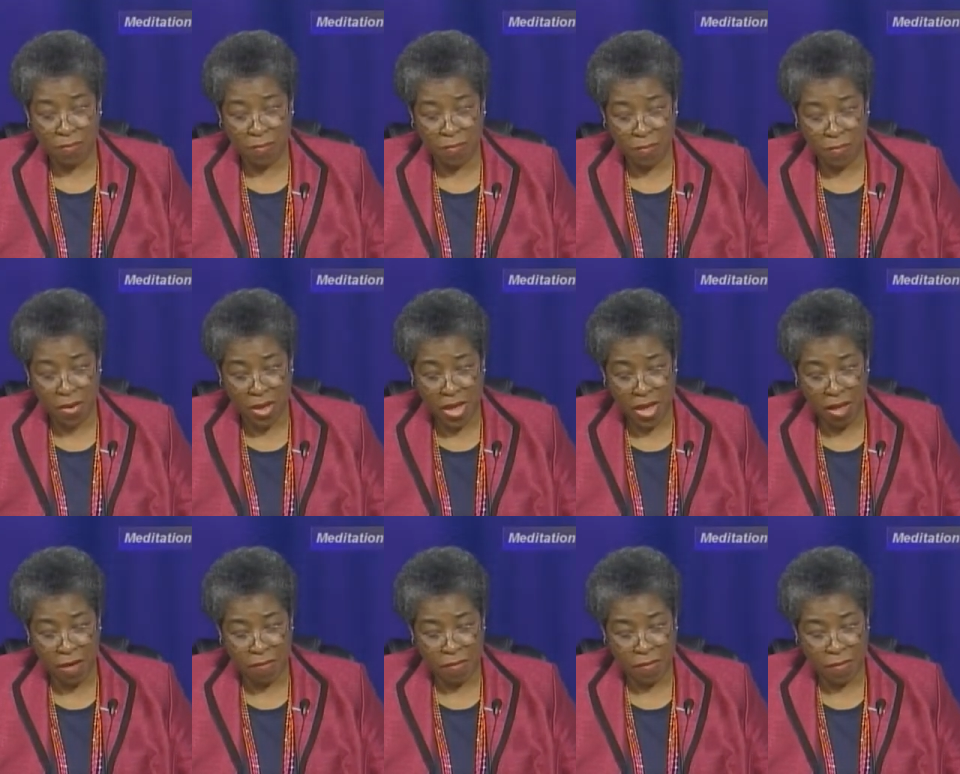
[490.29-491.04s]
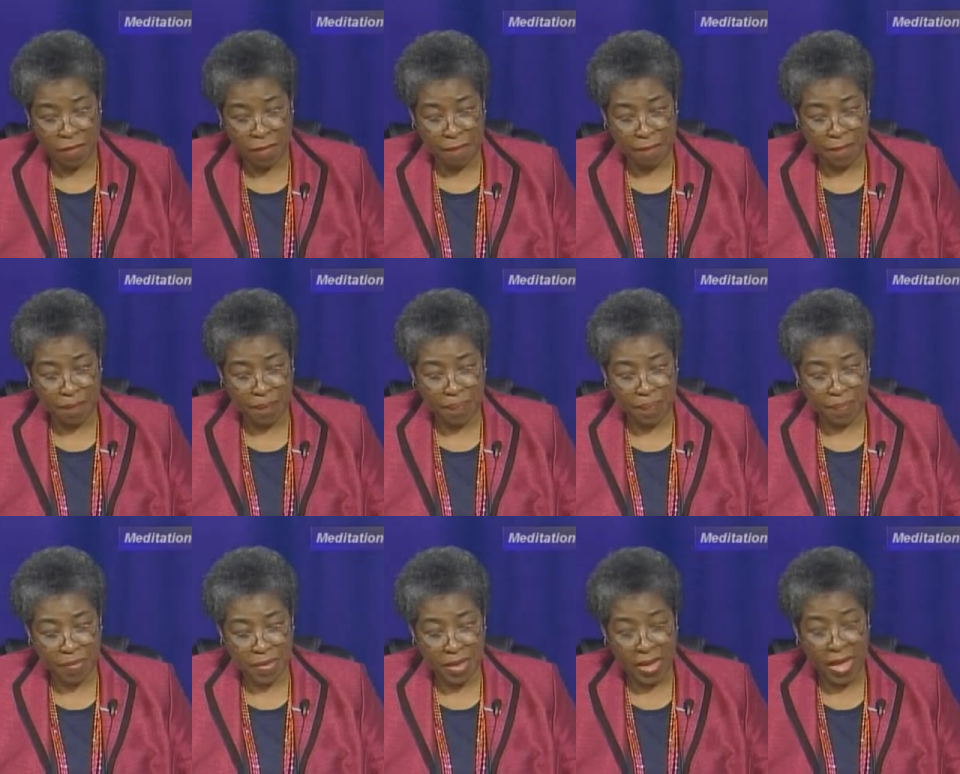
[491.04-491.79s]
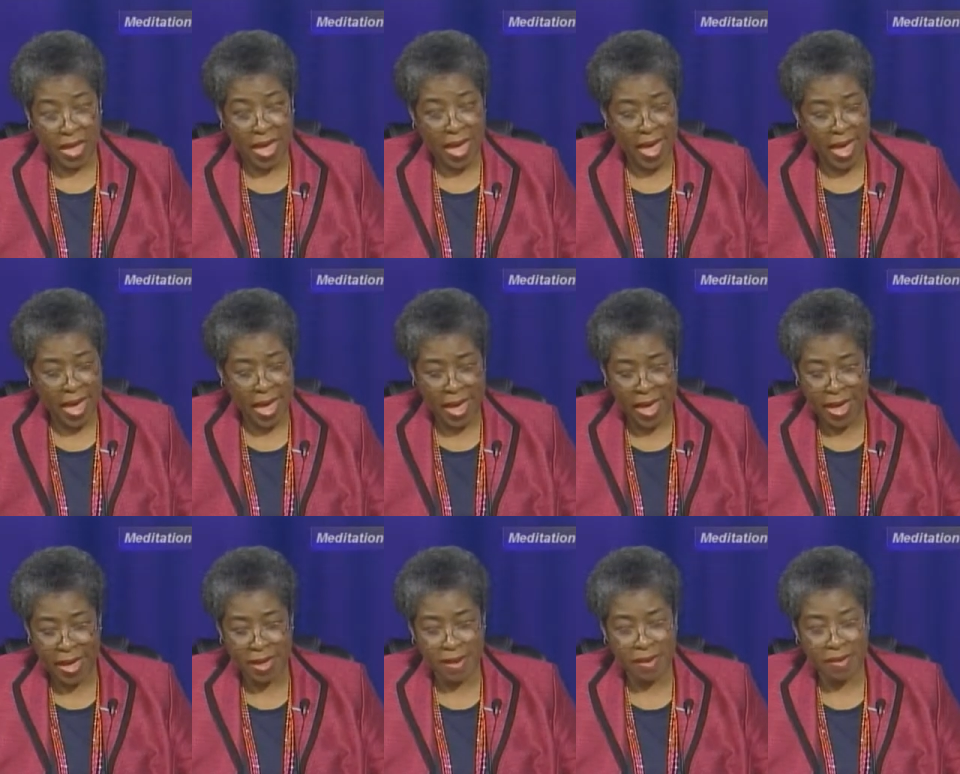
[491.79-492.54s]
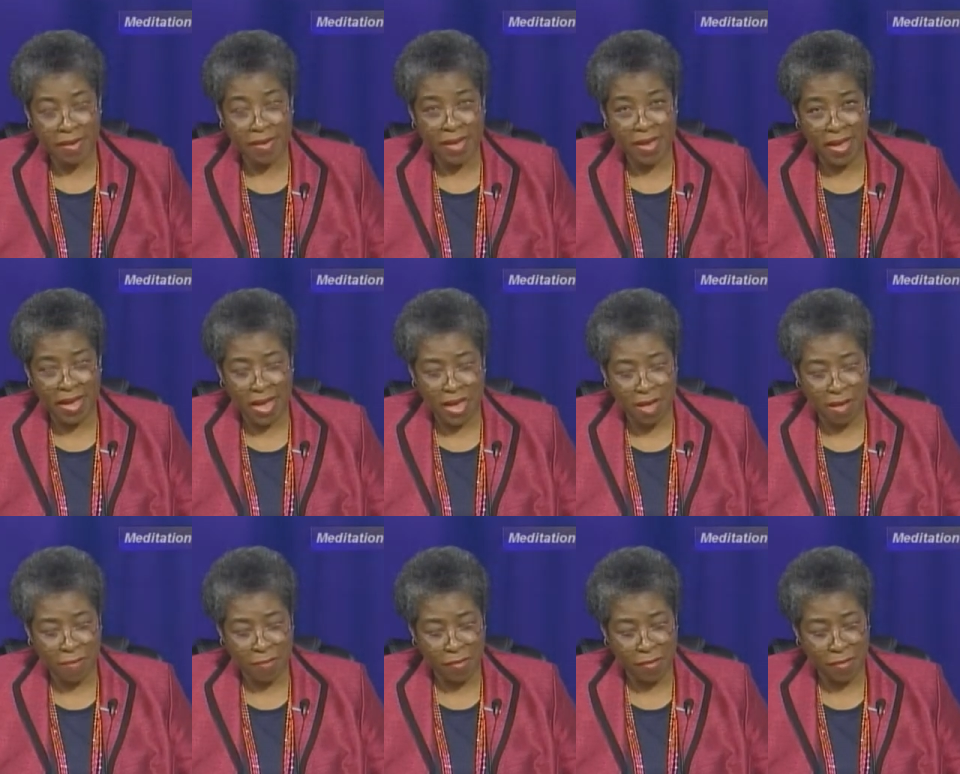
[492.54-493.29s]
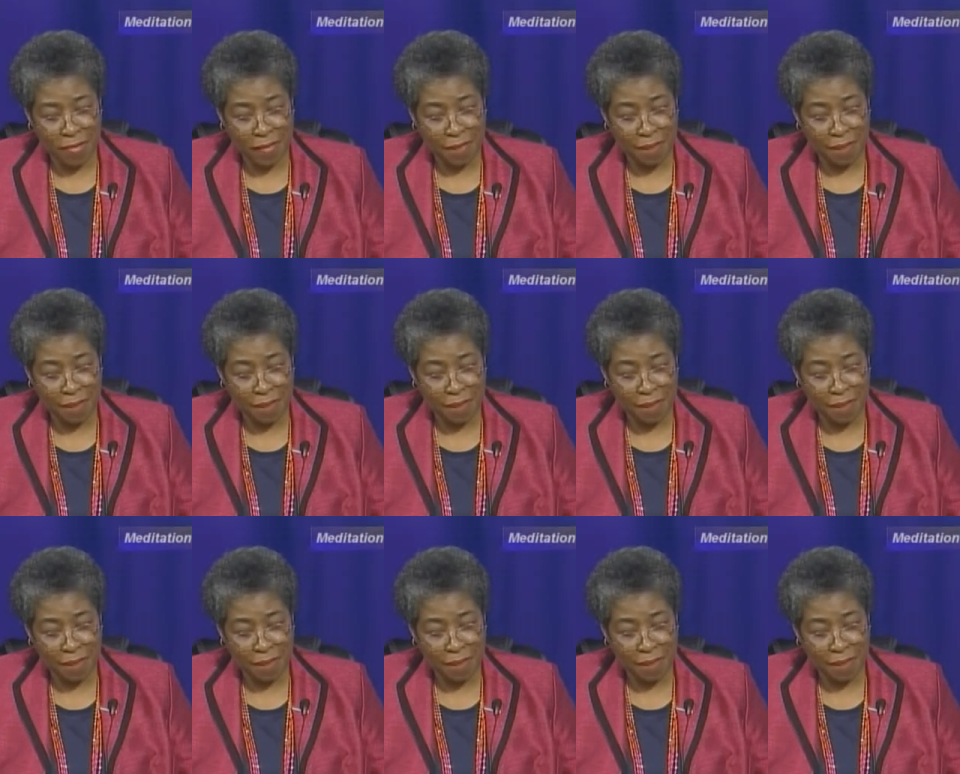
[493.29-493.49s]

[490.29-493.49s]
forever and ever.